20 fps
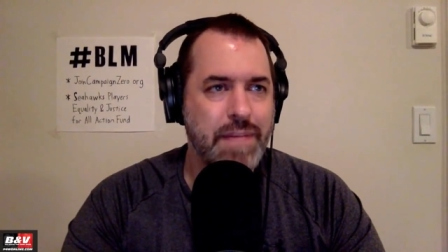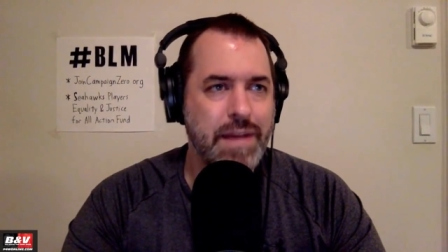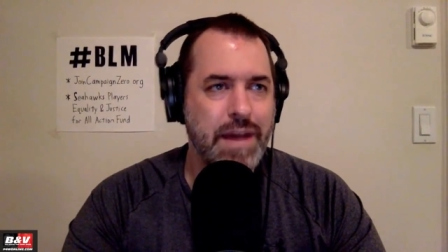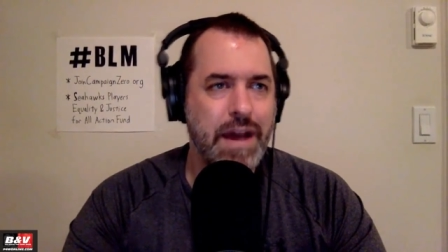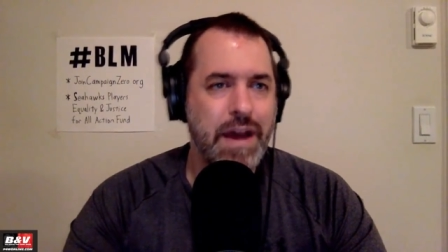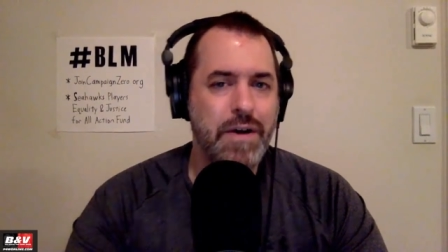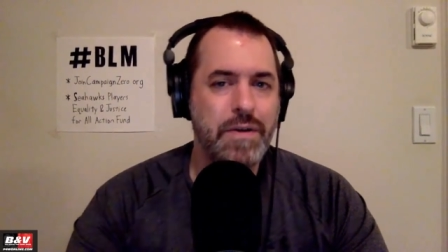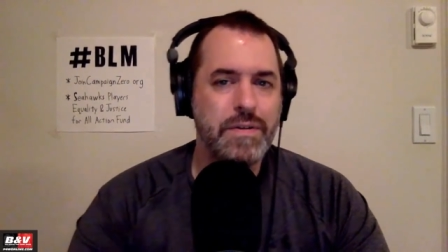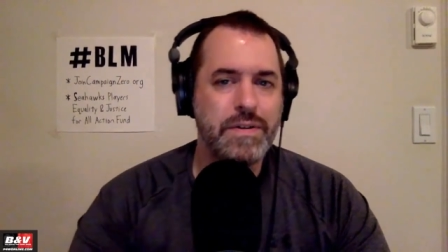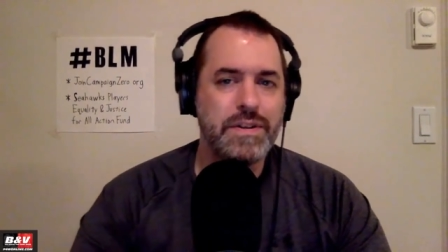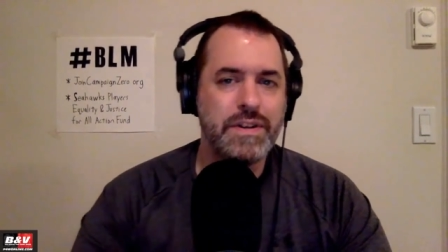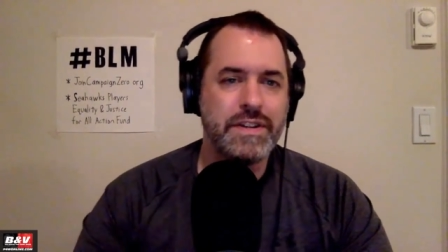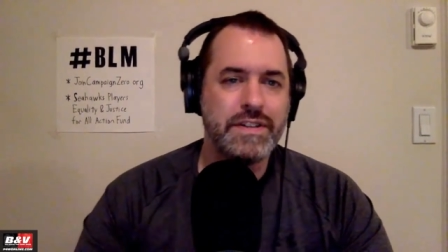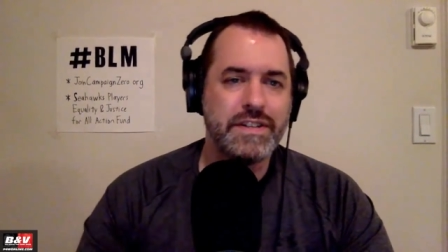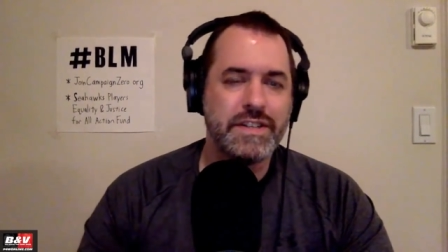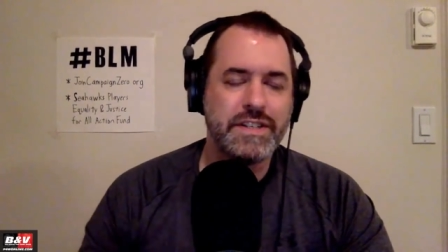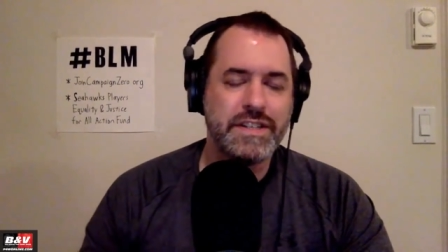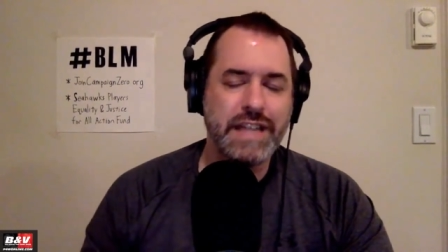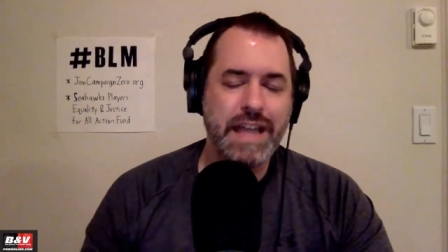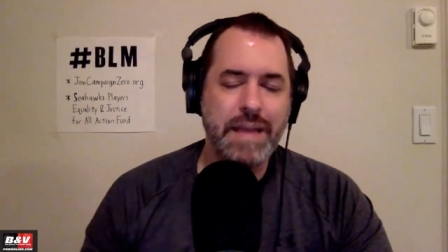How it's the
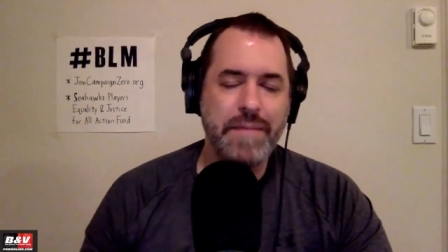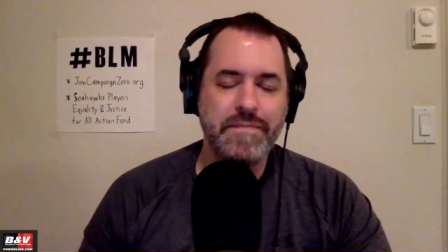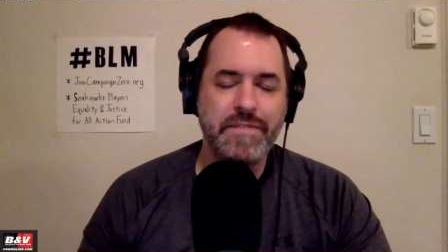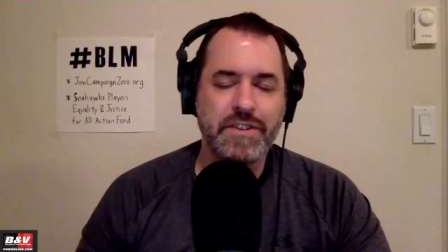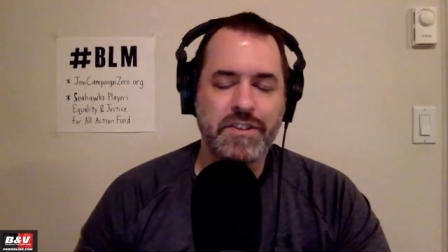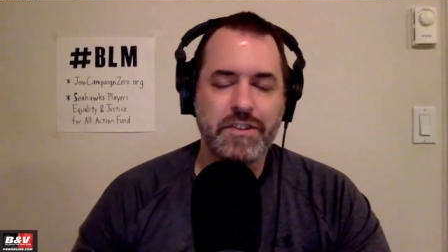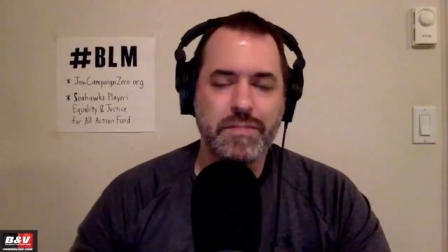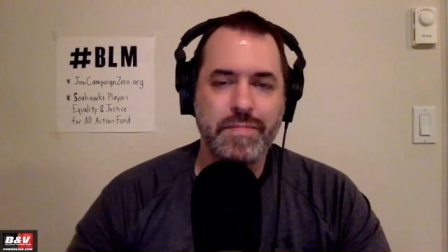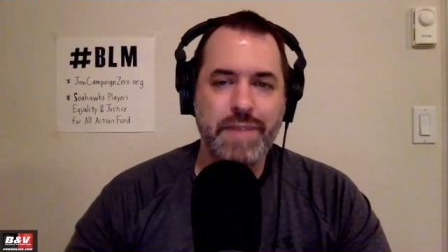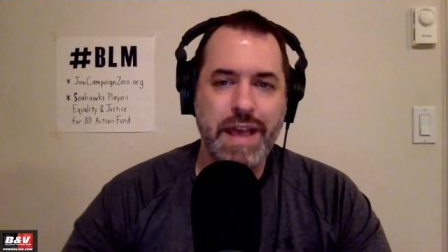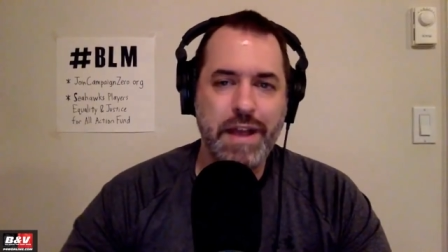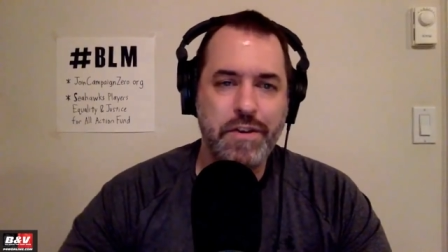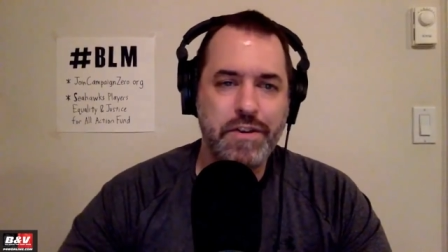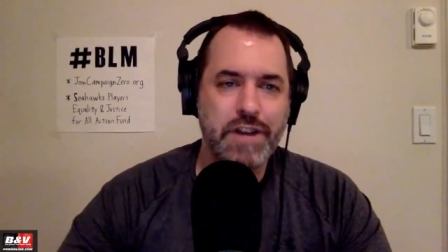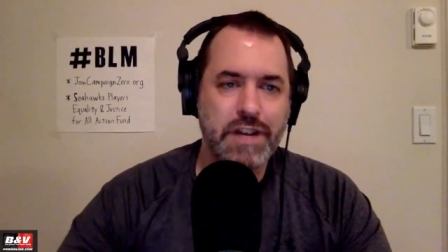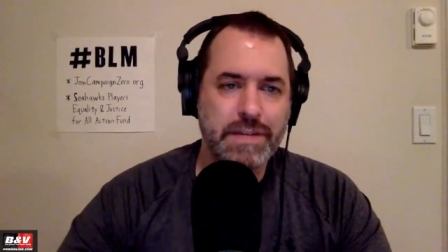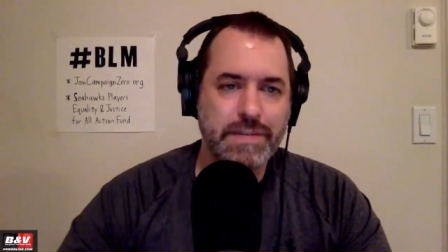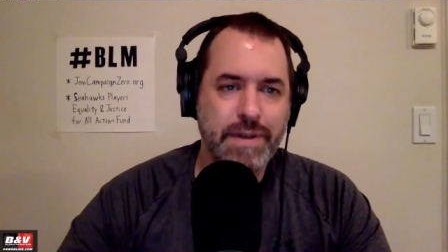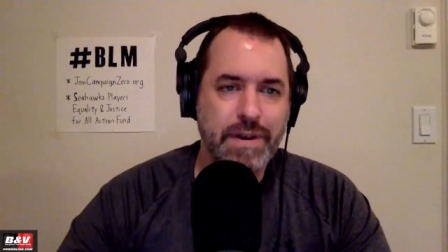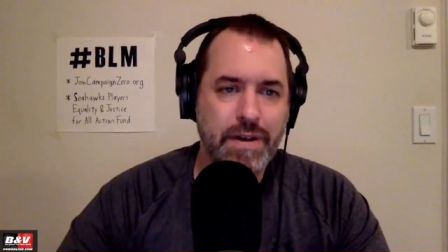same Vince McMahon who talks
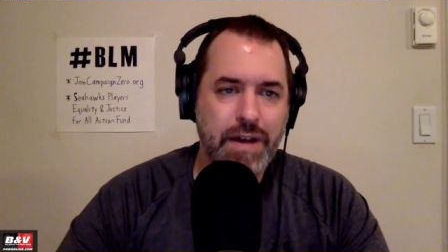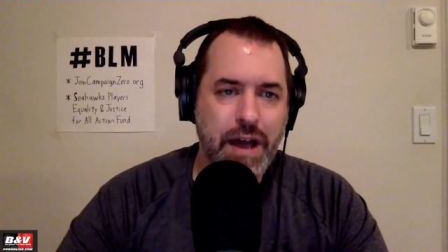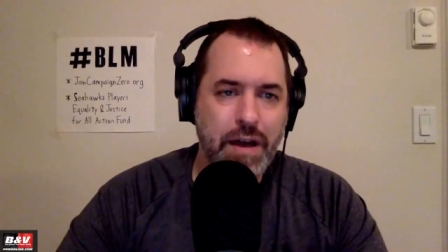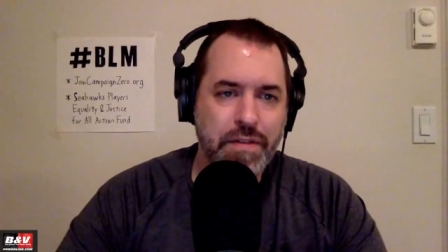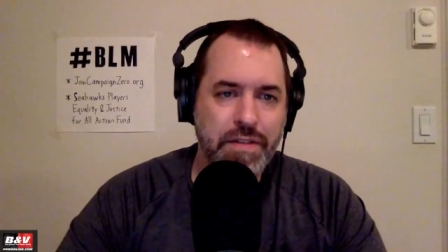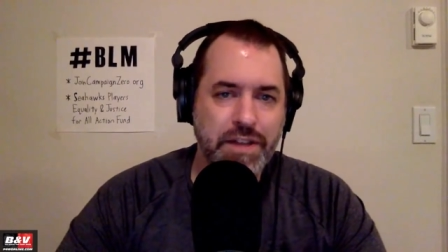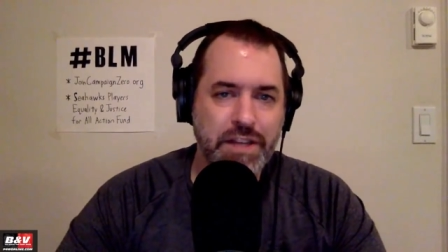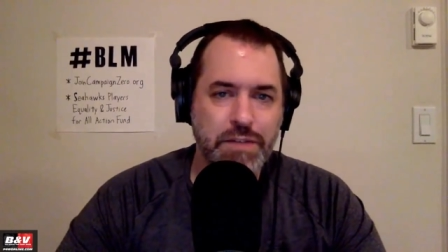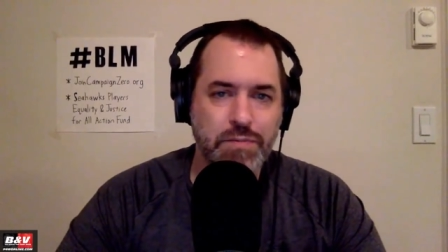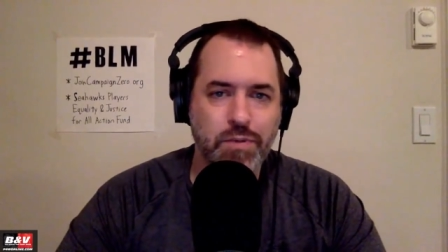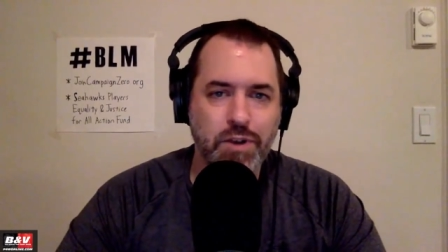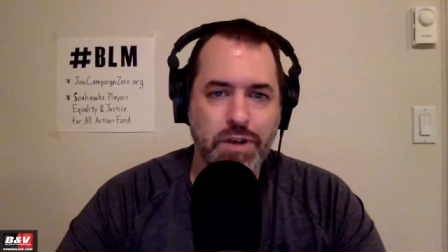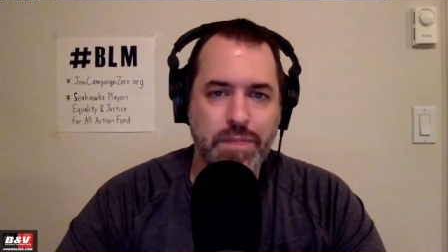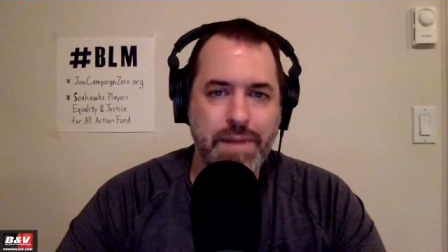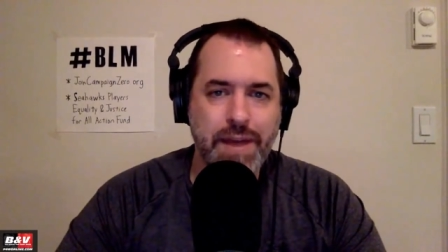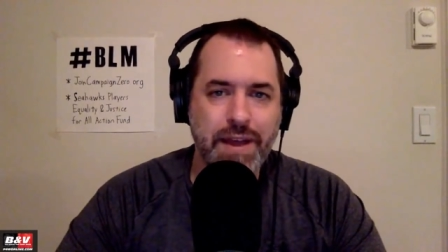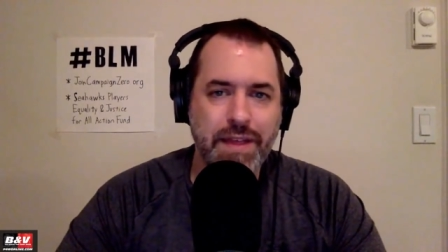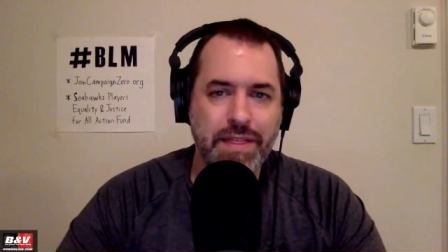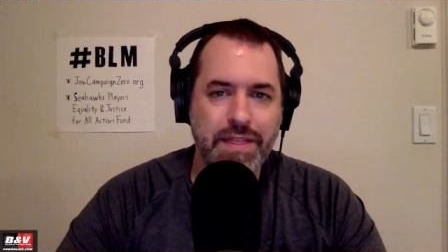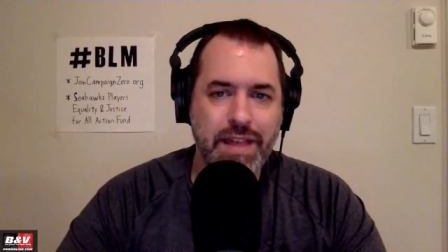about how things worked
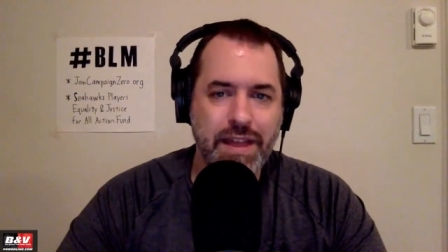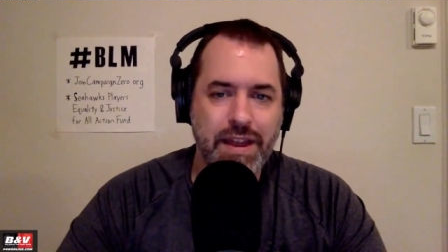back then